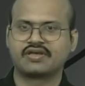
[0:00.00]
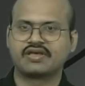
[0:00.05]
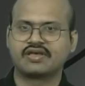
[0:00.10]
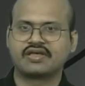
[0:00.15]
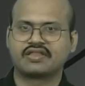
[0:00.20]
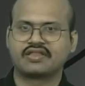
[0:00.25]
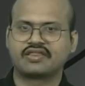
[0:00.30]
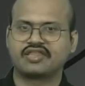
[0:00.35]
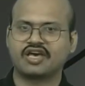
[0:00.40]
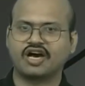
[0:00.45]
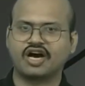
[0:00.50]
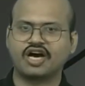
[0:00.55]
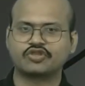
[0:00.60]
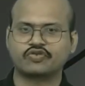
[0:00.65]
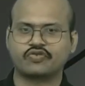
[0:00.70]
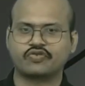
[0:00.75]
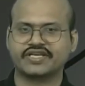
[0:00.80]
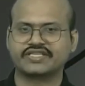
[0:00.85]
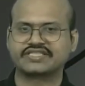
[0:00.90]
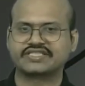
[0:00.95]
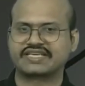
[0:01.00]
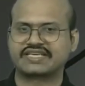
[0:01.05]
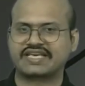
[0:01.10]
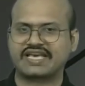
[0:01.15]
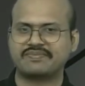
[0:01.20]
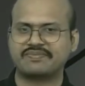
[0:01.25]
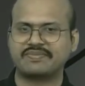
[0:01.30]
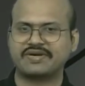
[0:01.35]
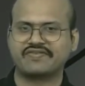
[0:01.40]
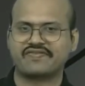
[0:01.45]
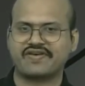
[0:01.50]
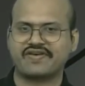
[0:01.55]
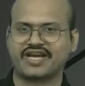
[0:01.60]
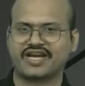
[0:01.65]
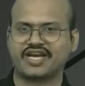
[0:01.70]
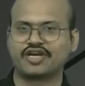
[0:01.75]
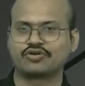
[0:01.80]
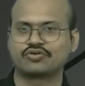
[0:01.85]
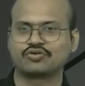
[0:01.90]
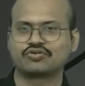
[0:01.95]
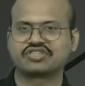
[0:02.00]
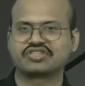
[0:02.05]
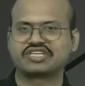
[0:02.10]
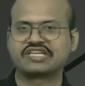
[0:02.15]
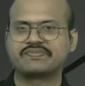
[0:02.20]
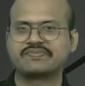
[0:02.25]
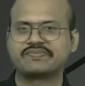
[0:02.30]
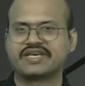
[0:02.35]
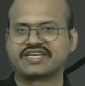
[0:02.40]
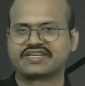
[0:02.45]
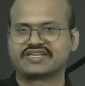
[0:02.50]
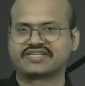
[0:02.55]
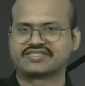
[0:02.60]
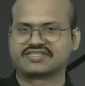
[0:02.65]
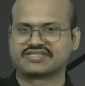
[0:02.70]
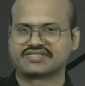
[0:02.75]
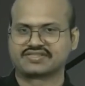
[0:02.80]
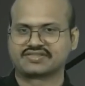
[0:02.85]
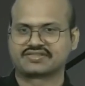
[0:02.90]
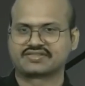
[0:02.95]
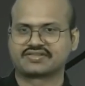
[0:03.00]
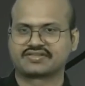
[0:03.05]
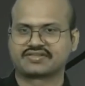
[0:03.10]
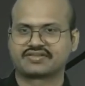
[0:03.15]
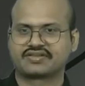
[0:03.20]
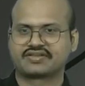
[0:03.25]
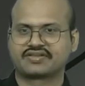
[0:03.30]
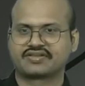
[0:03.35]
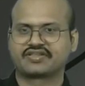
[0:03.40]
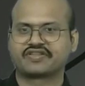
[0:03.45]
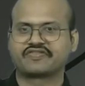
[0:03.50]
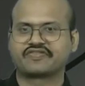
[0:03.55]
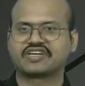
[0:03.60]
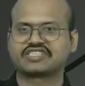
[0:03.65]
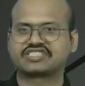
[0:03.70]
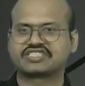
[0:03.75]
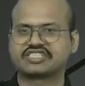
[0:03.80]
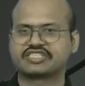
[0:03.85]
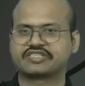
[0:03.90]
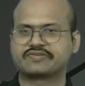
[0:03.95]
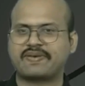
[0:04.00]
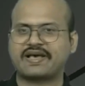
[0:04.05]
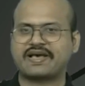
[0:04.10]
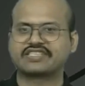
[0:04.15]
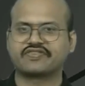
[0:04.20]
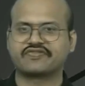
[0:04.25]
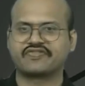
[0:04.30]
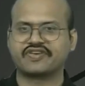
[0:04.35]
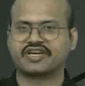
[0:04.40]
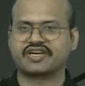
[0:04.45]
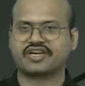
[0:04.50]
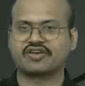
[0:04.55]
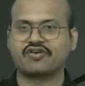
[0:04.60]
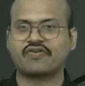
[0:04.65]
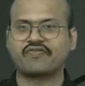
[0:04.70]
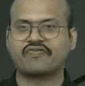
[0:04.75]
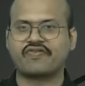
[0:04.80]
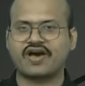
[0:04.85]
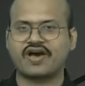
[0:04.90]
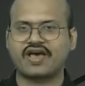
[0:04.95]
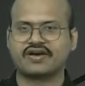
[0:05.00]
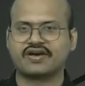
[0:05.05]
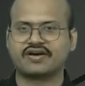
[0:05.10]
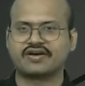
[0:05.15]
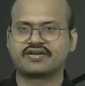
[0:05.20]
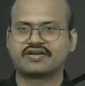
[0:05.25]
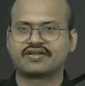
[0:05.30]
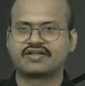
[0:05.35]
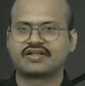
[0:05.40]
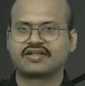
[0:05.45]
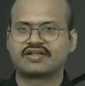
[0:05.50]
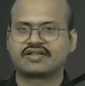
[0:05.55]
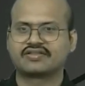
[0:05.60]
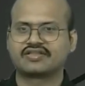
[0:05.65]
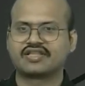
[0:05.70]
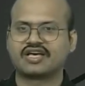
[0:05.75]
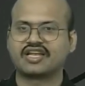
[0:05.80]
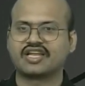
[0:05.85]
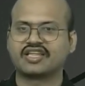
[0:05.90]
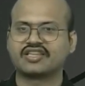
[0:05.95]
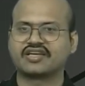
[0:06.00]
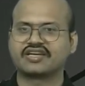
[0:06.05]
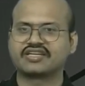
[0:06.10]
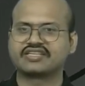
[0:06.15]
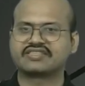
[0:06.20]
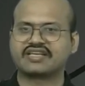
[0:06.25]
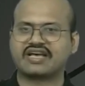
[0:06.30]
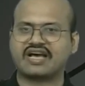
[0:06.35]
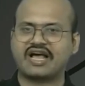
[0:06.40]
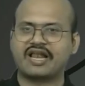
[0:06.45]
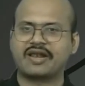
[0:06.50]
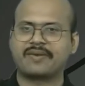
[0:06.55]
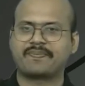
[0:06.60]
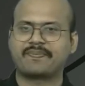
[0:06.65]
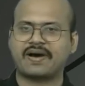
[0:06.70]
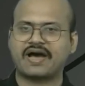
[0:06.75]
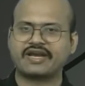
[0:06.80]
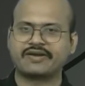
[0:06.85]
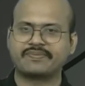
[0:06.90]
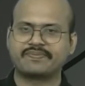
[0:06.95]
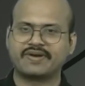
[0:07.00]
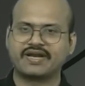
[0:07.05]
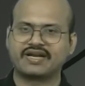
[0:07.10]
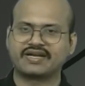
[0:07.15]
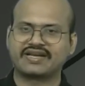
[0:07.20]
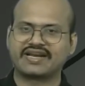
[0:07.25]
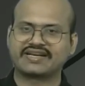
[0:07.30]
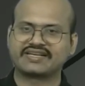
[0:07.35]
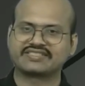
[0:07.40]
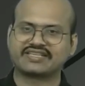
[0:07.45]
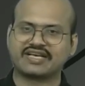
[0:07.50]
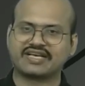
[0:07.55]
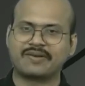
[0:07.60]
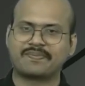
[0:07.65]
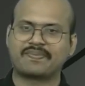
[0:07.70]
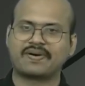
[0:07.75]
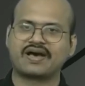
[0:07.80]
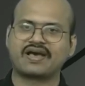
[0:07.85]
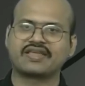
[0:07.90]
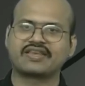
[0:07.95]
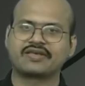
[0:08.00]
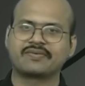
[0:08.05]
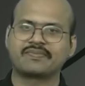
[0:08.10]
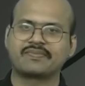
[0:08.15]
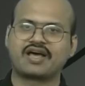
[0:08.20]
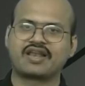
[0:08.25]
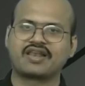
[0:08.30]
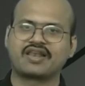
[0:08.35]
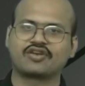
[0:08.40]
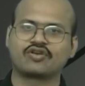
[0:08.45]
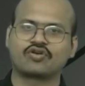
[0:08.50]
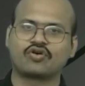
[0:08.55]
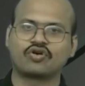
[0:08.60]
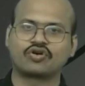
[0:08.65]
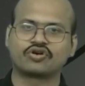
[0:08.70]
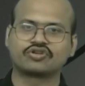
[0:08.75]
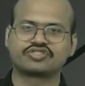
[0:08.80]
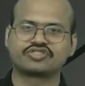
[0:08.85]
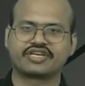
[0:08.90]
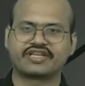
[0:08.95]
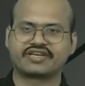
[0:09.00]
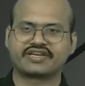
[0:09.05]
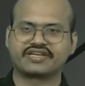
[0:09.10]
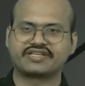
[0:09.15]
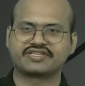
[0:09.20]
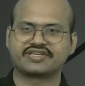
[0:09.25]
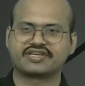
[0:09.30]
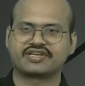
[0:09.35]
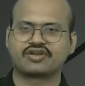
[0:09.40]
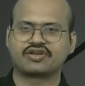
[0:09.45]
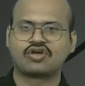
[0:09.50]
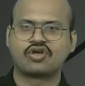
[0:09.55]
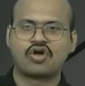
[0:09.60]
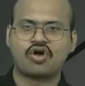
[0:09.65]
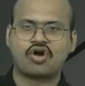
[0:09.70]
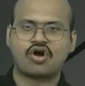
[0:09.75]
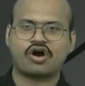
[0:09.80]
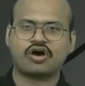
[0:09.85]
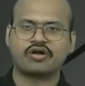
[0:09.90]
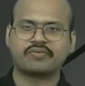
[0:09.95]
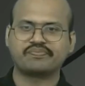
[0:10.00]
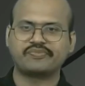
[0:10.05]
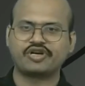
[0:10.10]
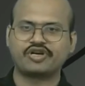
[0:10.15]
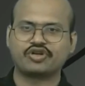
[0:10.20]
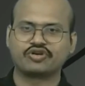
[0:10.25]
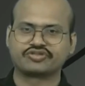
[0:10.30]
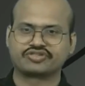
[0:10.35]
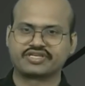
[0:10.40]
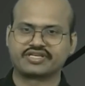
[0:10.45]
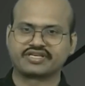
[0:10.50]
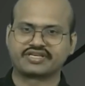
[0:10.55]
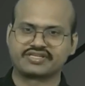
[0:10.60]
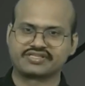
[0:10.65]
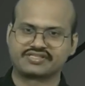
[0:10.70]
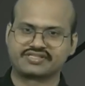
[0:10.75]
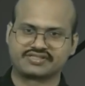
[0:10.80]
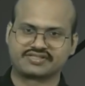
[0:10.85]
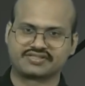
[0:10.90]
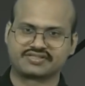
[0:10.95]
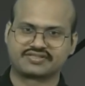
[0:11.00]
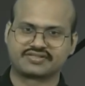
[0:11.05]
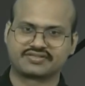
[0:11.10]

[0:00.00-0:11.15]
The earthquakes can be divided into three main regions. The first is Pacific Ring of Fire. The another is Alpide belt, that is Alpine-Himalayan orogenic region or mid-oceanic regions.